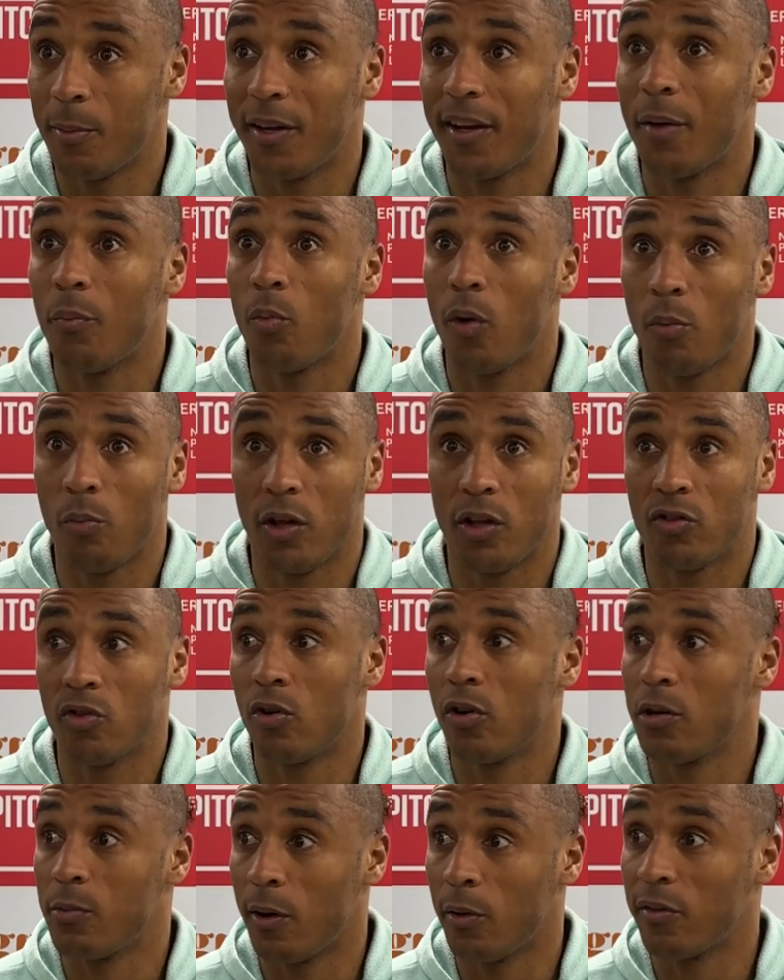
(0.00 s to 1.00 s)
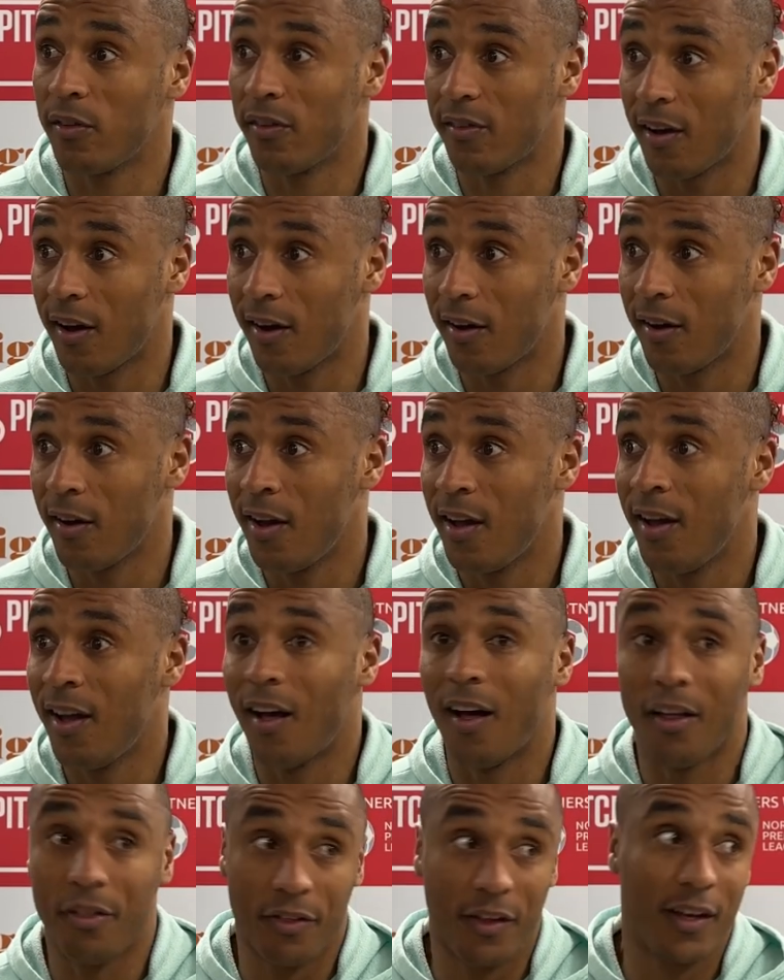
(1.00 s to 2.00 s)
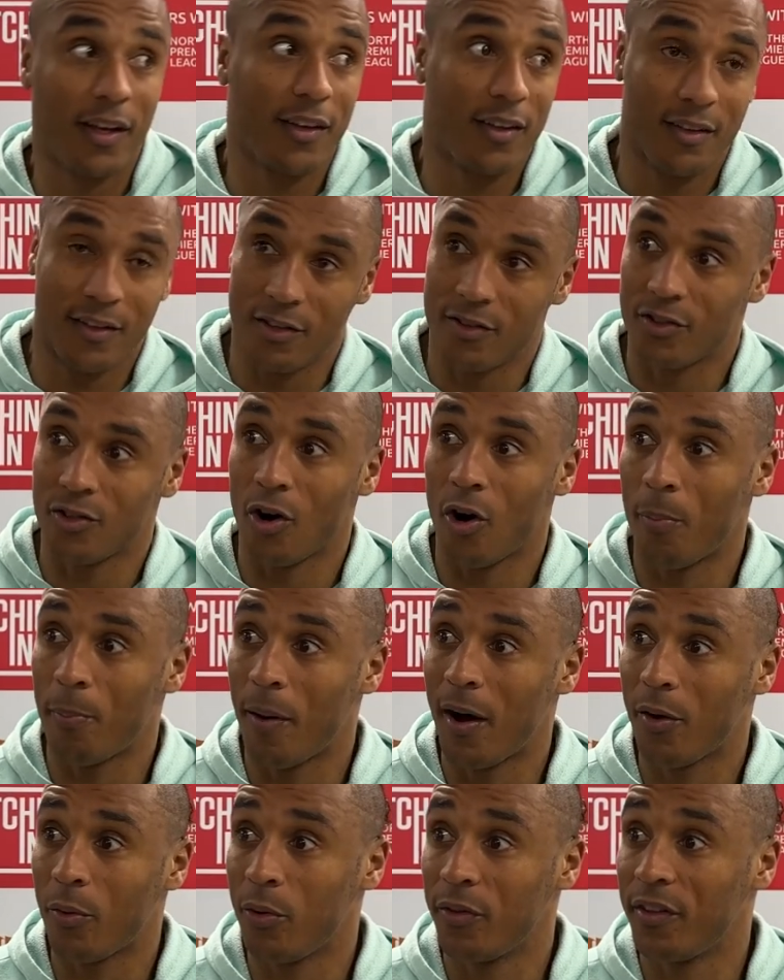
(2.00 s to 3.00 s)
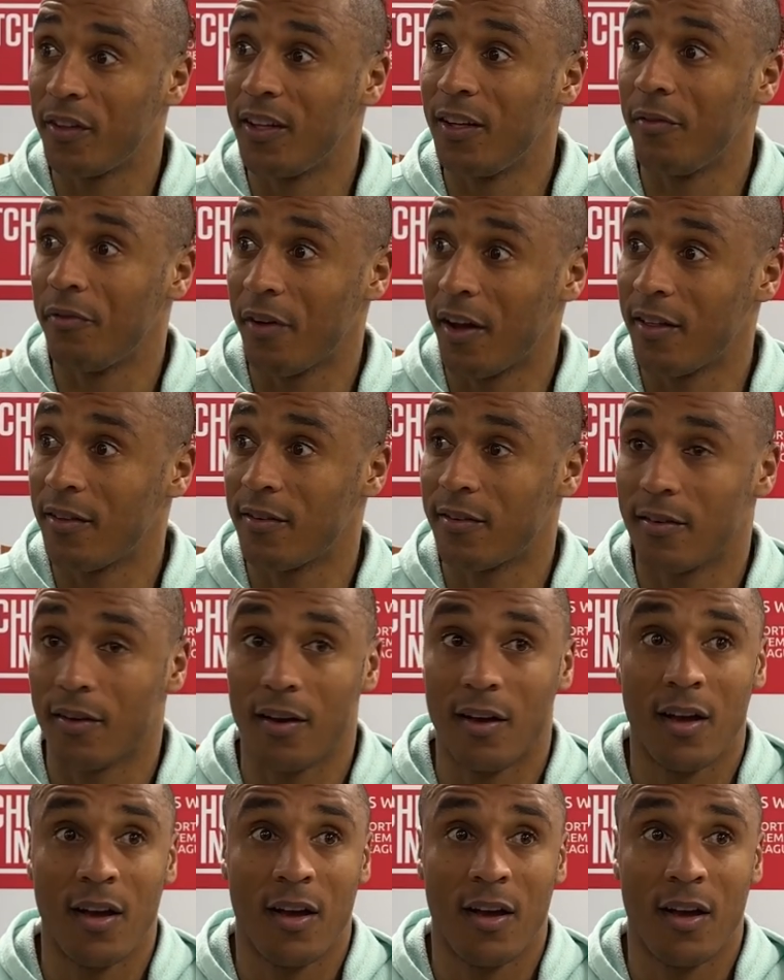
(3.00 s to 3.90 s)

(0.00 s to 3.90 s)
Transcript: And then when we talk about attack, I think you start back with the defence.